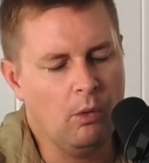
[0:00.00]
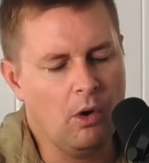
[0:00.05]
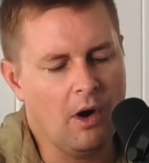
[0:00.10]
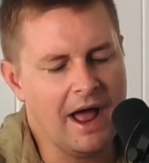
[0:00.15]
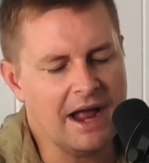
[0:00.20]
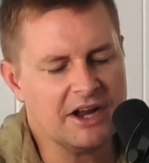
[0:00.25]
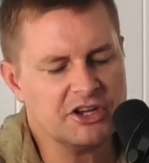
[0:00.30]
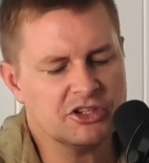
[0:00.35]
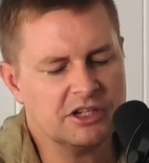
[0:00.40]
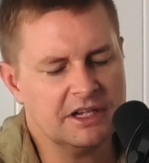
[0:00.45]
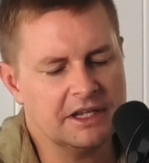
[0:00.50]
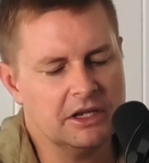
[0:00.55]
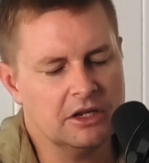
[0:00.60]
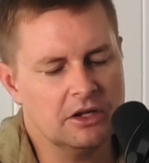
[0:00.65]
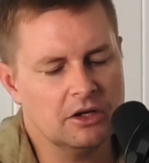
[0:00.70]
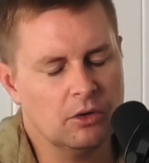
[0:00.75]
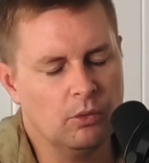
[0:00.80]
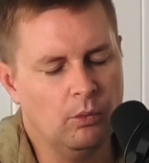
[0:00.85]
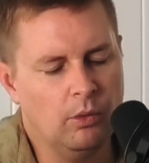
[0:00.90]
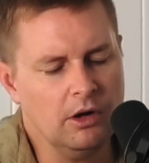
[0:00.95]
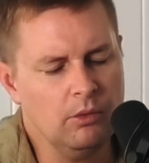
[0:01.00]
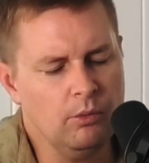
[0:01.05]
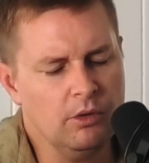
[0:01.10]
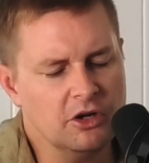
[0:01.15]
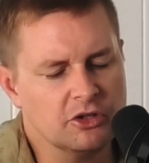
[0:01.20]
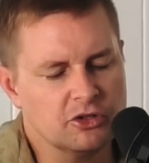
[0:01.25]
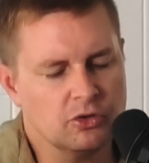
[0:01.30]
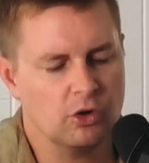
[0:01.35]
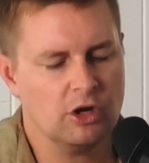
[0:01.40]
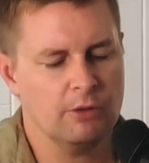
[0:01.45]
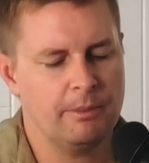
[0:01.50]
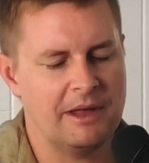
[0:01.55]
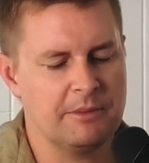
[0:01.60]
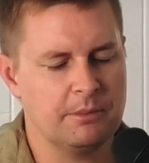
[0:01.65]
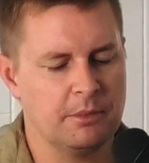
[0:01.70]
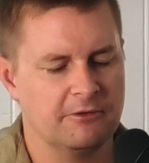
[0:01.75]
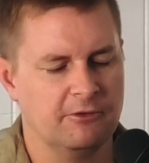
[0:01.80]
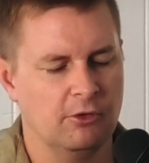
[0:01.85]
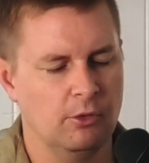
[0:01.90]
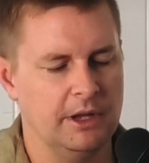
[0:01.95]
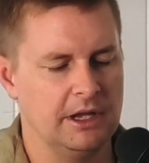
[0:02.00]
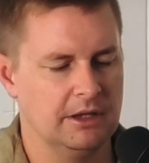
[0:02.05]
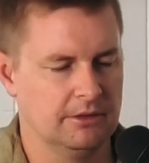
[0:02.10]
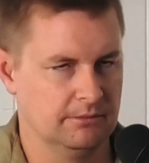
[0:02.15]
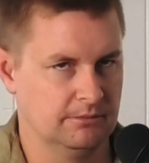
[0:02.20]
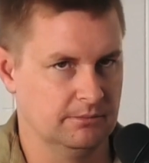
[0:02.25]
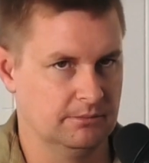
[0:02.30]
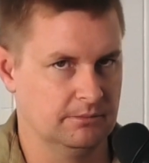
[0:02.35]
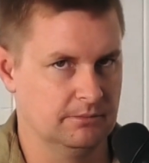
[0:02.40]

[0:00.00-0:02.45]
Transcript: Well, actually, what I want to talk about before we